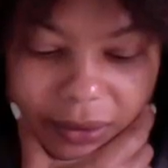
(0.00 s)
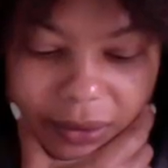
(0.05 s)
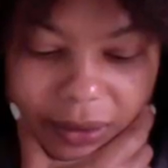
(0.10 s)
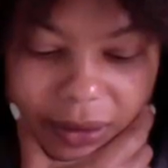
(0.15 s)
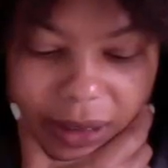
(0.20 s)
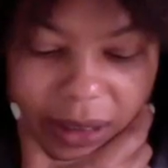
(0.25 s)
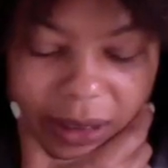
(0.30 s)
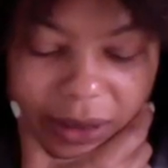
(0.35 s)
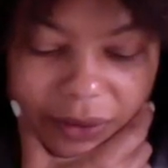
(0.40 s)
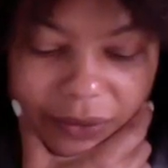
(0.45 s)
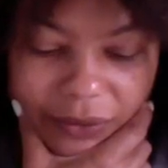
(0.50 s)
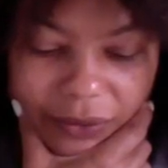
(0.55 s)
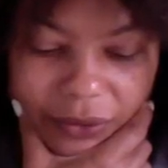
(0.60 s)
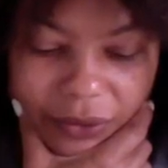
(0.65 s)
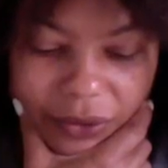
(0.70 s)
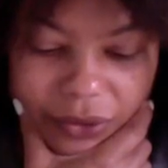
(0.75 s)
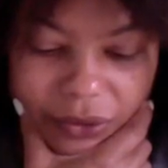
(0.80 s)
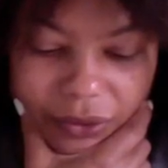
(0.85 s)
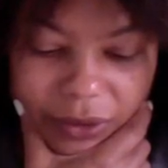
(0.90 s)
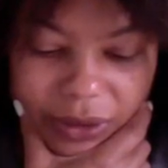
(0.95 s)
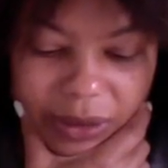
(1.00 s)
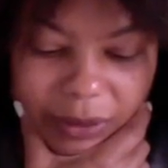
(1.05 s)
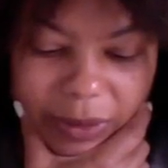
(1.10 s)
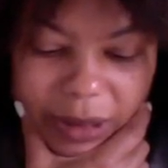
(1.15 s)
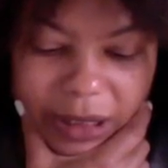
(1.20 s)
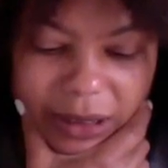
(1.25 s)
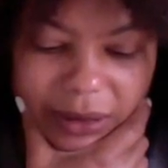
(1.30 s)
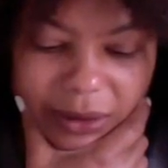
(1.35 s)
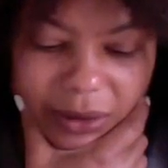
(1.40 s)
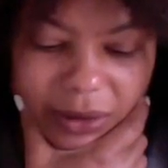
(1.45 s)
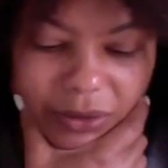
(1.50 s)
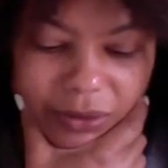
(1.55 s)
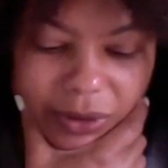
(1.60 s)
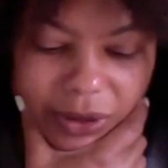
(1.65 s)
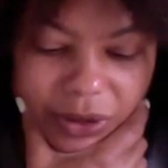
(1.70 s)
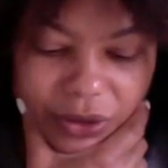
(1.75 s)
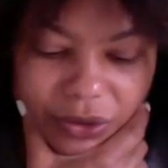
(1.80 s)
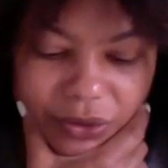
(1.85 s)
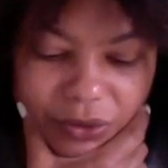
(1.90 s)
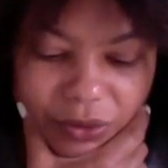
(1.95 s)
kind of dreaming
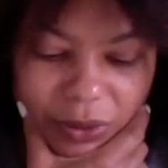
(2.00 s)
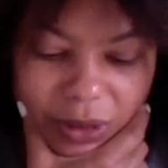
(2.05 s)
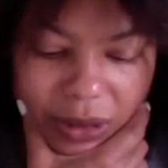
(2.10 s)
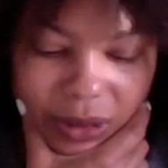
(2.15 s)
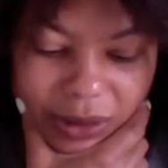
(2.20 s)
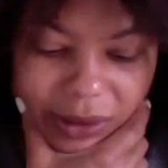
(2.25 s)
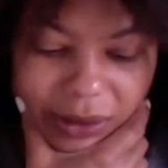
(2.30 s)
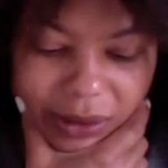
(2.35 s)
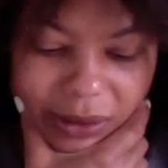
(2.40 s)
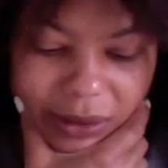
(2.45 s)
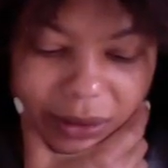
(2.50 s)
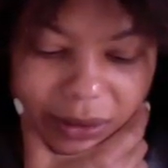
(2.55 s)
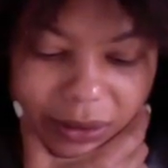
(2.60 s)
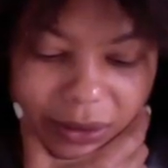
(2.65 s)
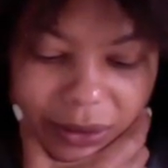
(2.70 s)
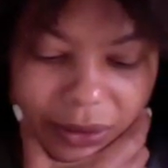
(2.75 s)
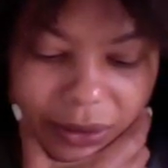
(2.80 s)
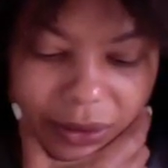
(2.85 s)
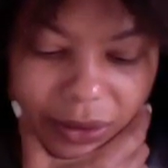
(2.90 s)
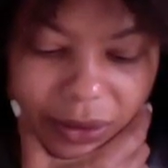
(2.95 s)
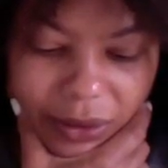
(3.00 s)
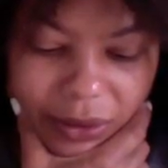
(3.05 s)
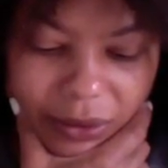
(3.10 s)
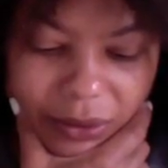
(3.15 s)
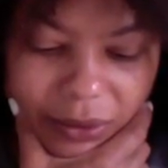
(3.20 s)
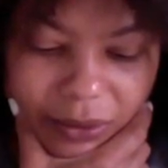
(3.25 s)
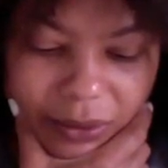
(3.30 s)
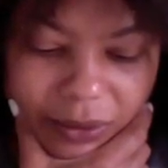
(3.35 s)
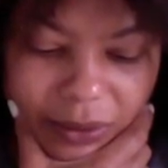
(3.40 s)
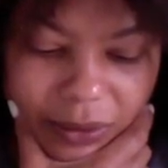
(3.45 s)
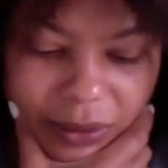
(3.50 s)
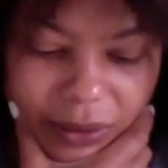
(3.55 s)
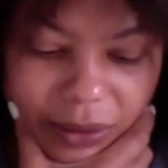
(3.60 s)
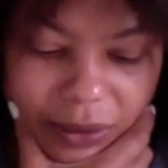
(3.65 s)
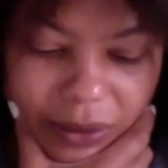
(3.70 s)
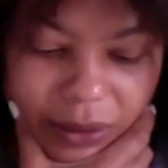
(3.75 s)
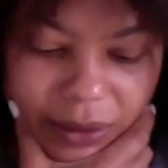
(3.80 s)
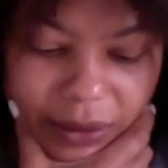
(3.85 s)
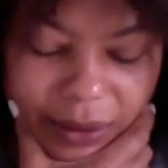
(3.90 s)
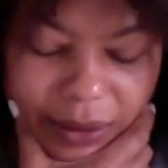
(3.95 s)
what you want, you know?
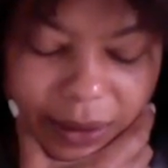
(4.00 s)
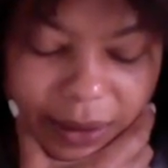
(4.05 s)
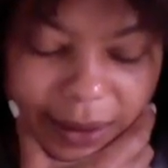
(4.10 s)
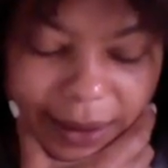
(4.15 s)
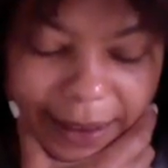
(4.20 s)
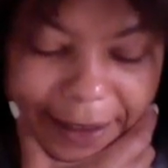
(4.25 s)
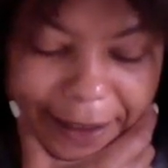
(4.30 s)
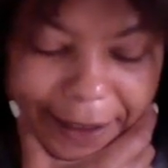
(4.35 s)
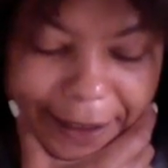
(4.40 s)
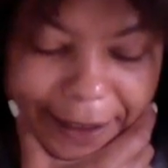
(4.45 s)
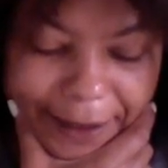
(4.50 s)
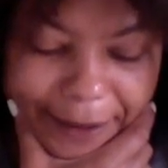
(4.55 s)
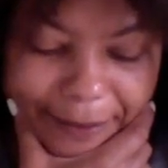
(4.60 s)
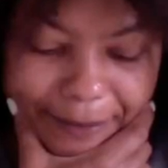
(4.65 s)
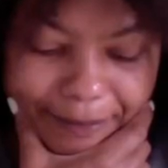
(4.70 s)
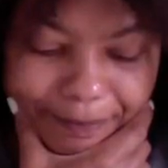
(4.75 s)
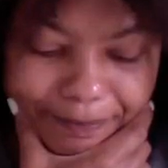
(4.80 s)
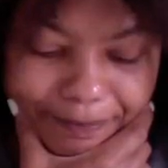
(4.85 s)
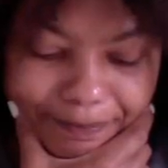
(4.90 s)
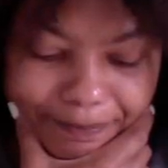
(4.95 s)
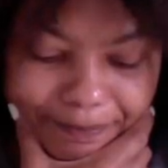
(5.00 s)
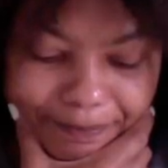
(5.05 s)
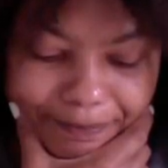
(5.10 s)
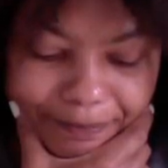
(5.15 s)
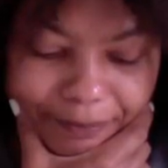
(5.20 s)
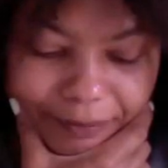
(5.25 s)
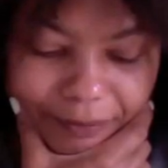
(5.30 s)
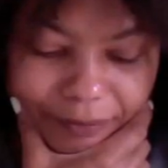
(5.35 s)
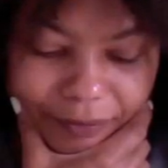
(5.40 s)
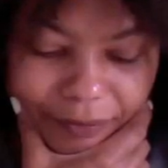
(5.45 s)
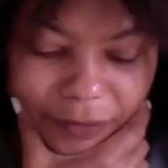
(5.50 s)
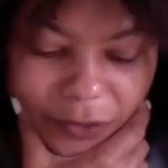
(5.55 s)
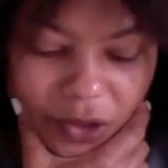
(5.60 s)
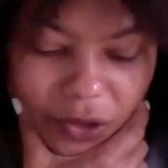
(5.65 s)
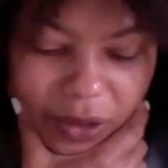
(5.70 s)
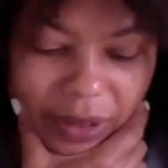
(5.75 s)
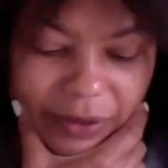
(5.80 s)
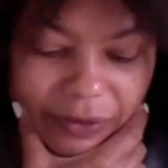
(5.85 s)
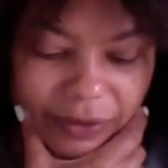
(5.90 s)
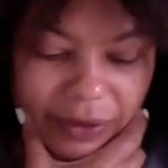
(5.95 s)

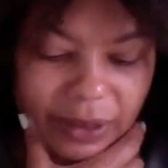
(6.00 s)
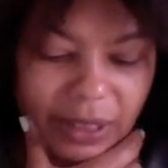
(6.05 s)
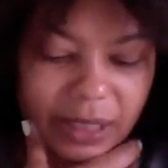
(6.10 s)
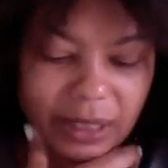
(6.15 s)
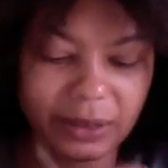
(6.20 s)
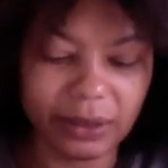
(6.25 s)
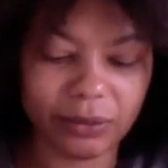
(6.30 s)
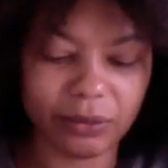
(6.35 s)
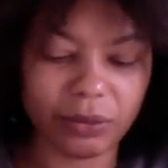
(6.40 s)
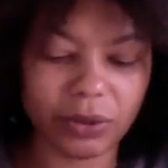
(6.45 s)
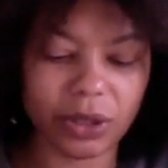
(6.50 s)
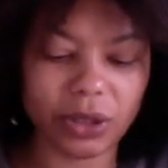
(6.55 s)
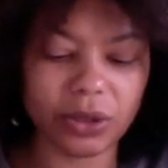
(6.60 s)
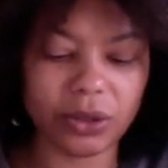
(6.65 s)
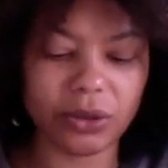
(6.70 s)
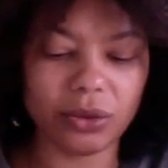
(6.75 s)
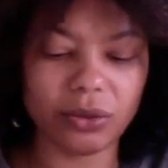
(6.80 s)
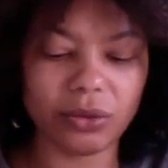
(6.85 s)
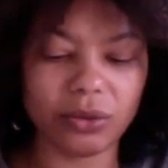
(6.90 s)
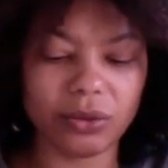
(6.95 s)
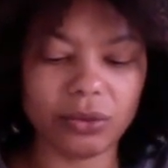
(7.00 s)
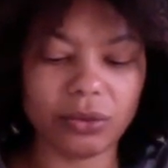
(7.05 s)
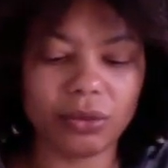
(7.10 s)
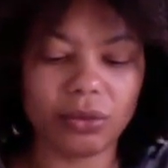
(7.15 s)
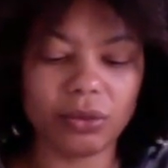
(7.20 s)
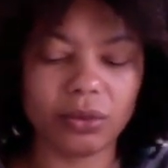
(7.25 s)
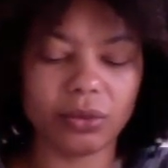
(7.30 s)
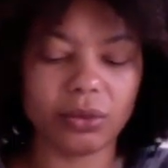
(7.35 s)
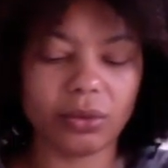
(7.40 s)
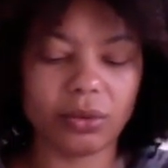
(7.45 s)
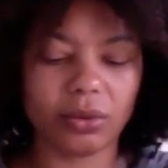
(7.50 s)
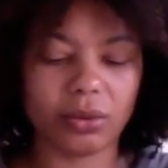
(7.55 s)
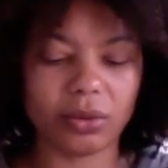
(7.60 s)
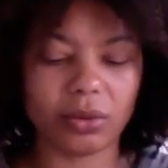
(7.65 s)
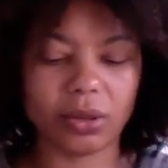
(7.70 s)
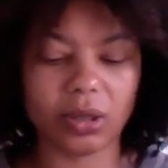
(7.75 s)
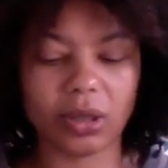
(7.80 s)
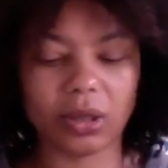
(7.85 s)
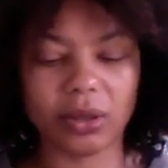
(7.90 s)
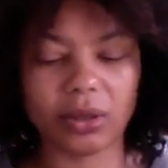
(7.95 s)
Or I feel like what you
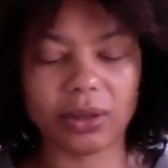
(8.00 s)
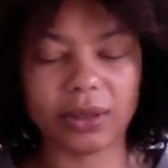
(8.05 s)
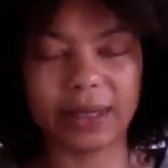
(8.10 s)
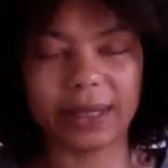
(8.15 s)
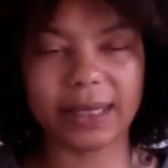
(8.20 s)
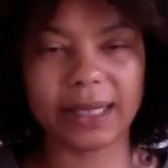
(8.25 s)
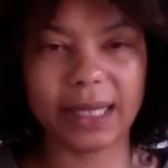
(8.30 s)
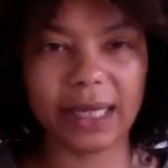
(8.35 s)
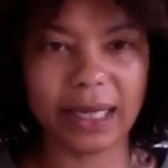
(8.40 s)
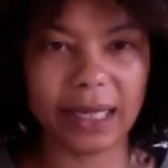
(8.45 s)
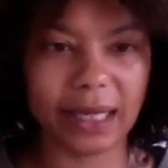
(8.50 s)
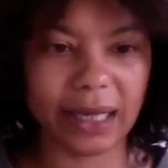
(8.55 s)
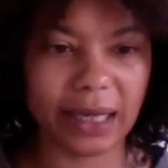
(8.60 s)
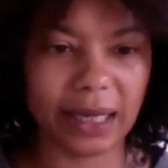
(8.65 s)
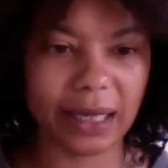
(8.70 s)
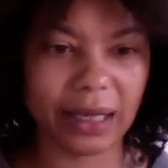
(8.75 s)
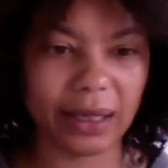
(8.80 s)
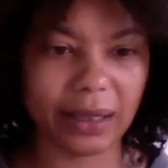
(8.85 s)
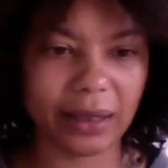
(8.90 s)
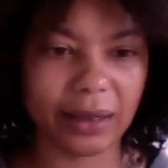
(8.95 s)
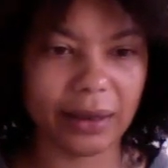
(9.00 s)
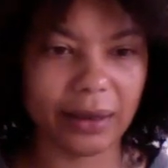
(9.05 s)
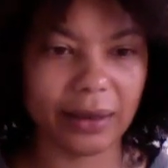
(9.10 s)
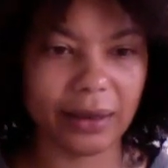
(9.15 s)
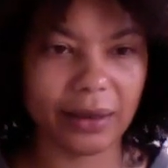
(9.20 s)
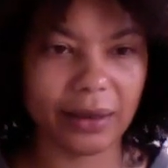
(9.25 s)
are seeking,